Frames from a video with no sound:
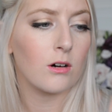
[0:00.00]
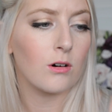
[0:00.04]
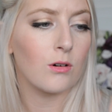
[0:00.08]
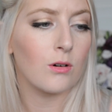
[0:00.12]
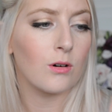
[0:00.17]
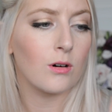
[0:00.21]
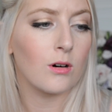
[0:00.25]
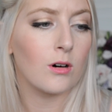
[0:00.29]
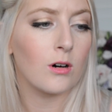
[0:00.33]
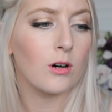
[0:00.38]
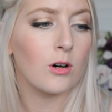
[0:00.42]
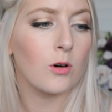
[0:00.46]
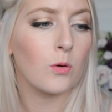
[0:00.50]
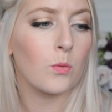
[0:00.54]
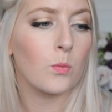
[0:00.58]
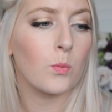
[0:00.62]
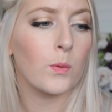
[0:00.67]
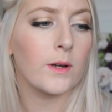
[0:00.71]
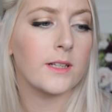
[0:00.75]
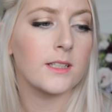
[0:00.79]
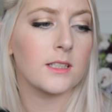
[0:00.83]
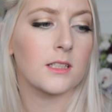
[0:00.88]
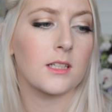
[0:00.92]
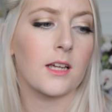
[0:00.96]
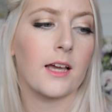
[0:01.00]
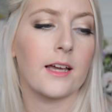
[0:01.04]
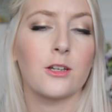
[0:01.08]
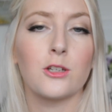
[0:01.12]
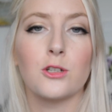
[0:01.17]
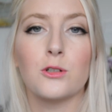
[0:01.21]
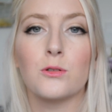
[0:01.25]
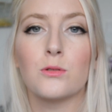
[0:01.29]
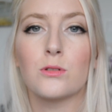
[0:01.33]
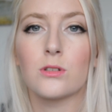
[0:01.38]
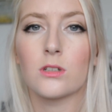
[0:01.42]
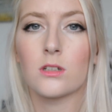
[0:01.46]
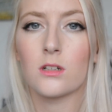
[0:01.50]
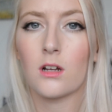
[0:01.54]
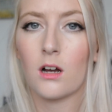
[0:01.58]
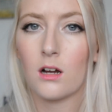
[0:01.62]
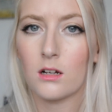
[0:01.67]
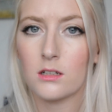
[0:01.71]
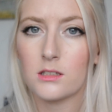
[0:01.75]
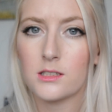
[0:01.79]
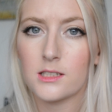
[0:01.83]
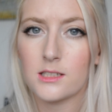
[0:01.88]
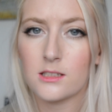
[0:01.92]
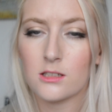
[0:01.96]
or Winsor & Newton
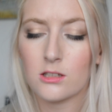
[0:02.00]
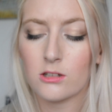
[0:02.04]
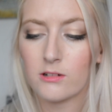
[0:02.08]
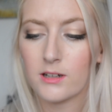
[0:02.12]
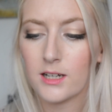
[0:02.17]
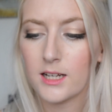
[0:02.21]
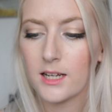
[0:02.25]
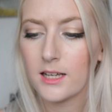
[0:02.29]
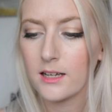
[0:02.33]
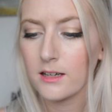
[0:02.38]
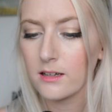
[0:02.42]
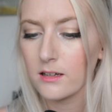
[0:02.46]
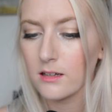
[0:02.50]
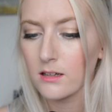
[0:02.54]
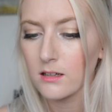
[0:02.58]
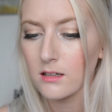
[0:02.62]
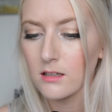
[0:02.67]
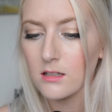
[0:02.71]
Artist Acrylic.